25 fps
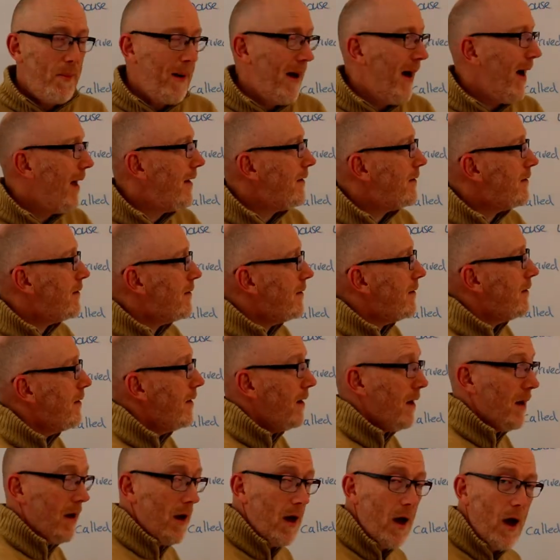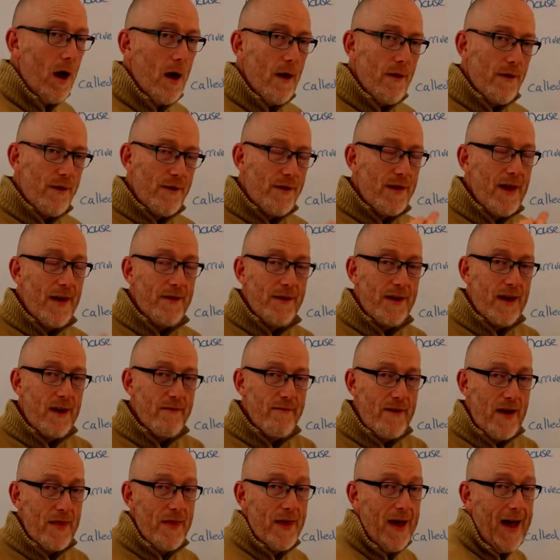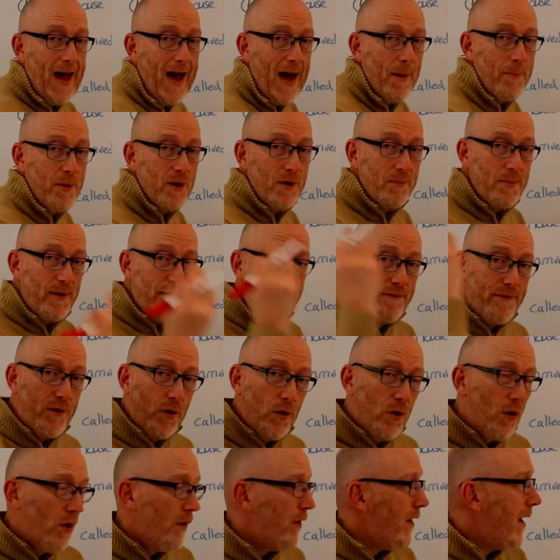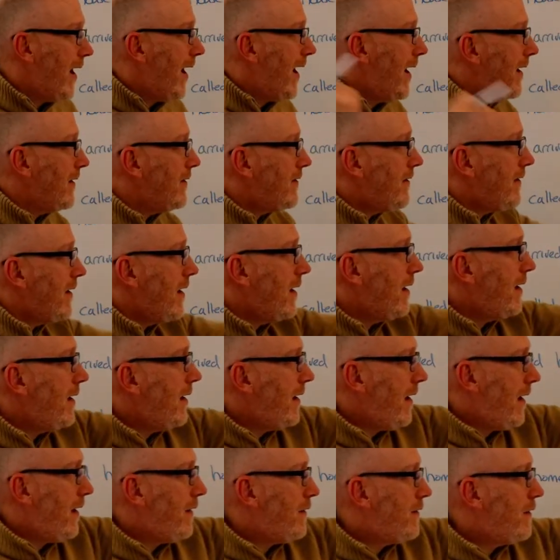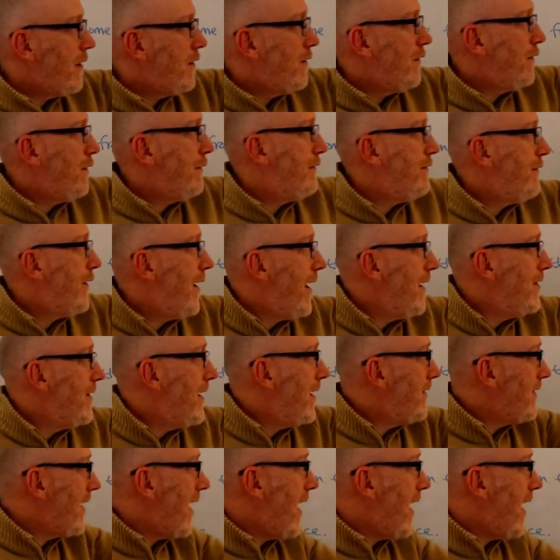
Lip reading: past. Then the event that happened before that is to find that